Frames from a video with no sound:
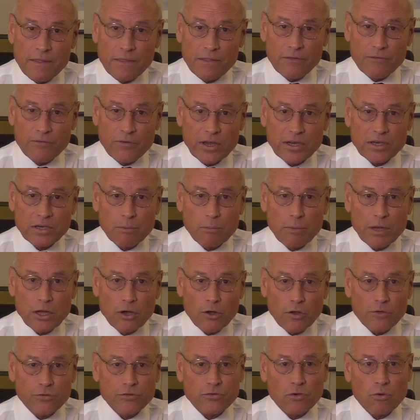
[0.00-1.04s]
The victim may
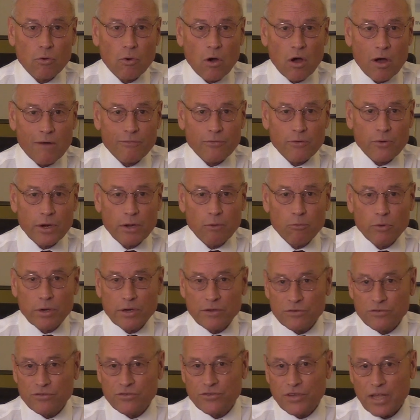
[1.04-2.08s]
also offer a
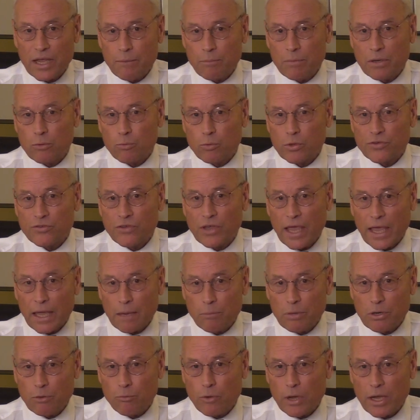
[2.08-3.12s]
written statement which can
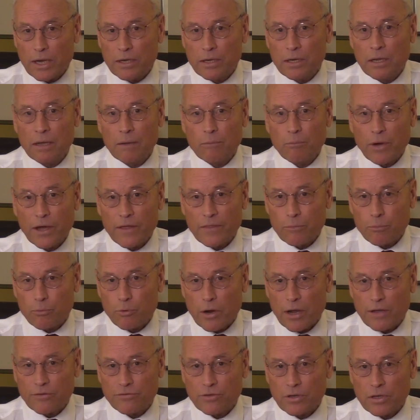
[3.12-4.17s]
be read by the
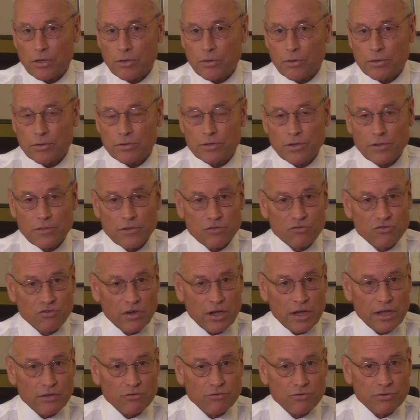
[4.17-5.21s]
prosecutor to the
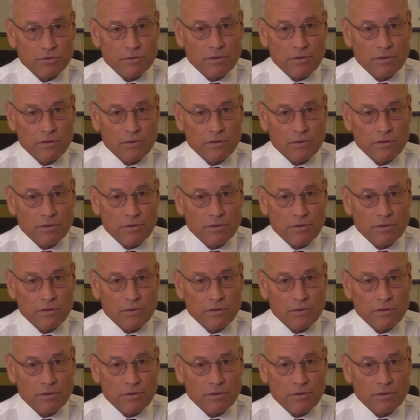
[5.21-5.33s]
judge.